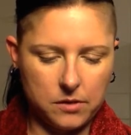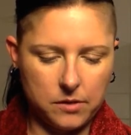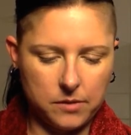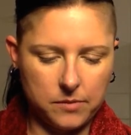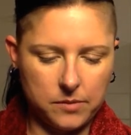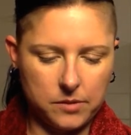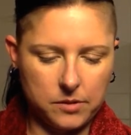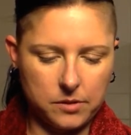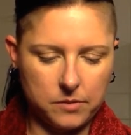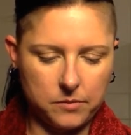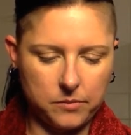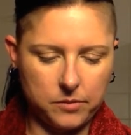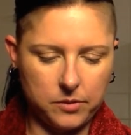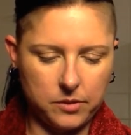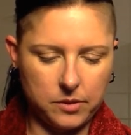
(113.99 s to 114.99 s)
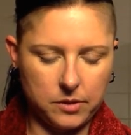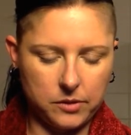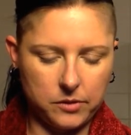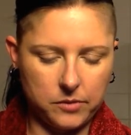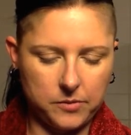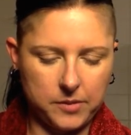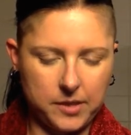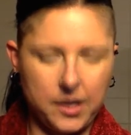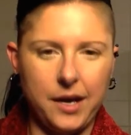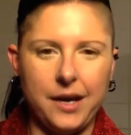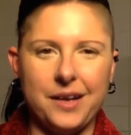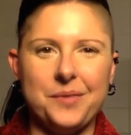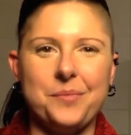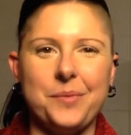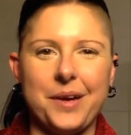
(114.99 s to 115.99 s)
I'm just gonna pull it a little bit
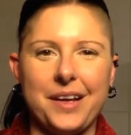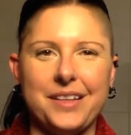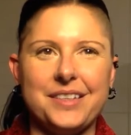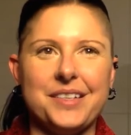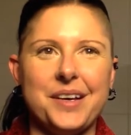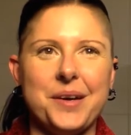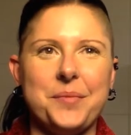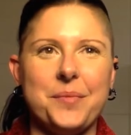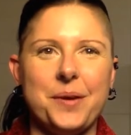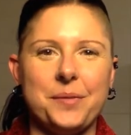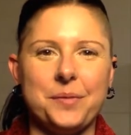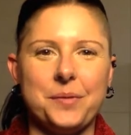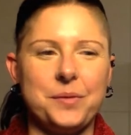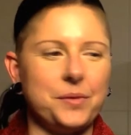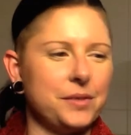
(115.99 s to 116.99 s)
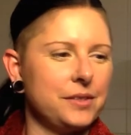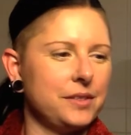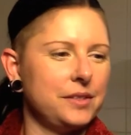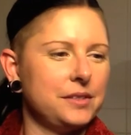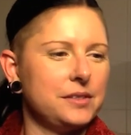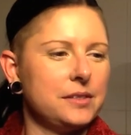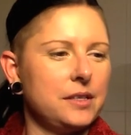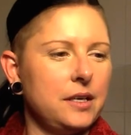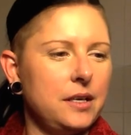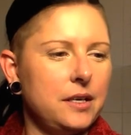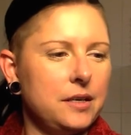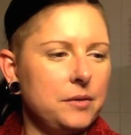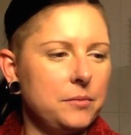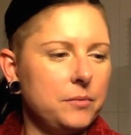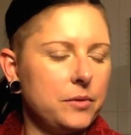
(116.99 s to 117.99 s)
ahead by the time I record this
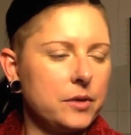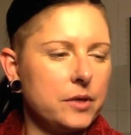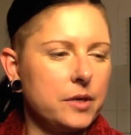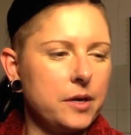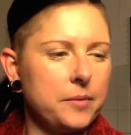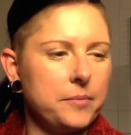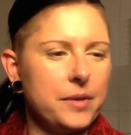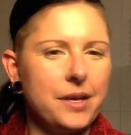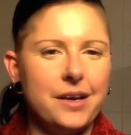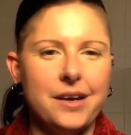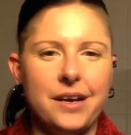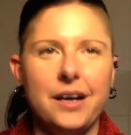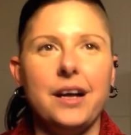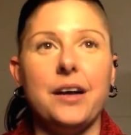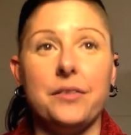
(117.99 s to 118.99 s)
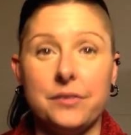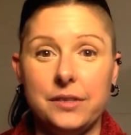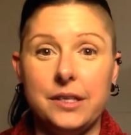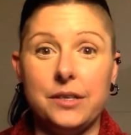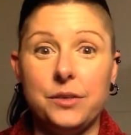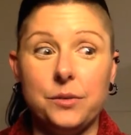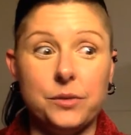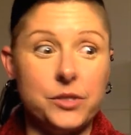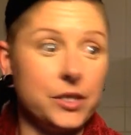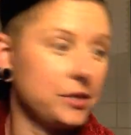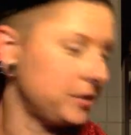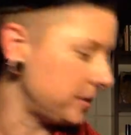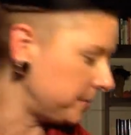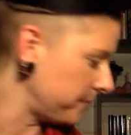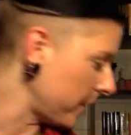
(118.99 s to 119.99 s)
and put it up for me to
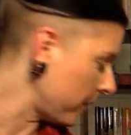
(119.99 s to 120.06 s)
adjust it.